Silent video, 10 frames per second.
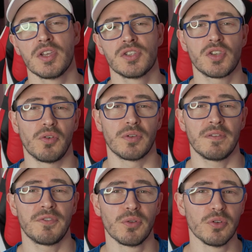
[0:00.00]
So
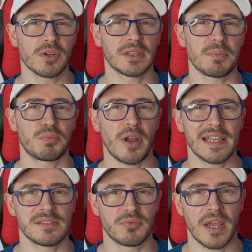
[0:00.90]
if you look at the
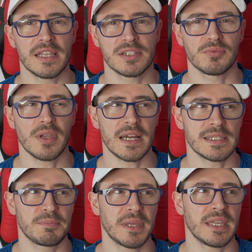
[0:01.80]
price range, we are
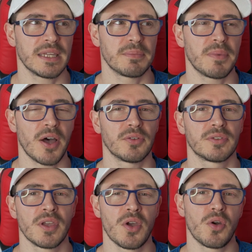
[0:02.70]
speaking
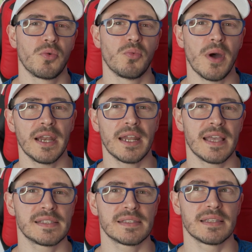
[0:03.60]
about one
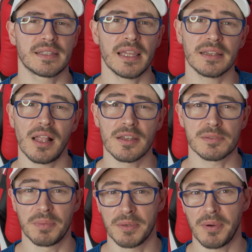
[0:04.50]
as
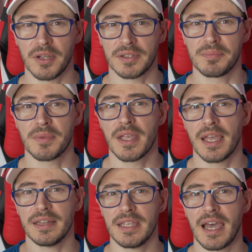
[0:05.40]
$10 per button
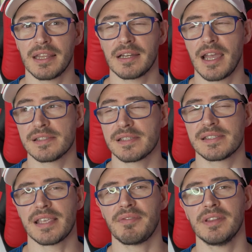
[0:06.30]
and the other as a
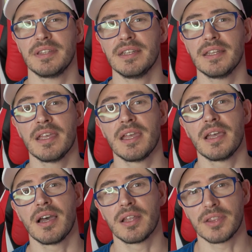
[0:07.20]
$17
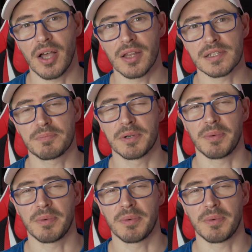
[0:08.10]
per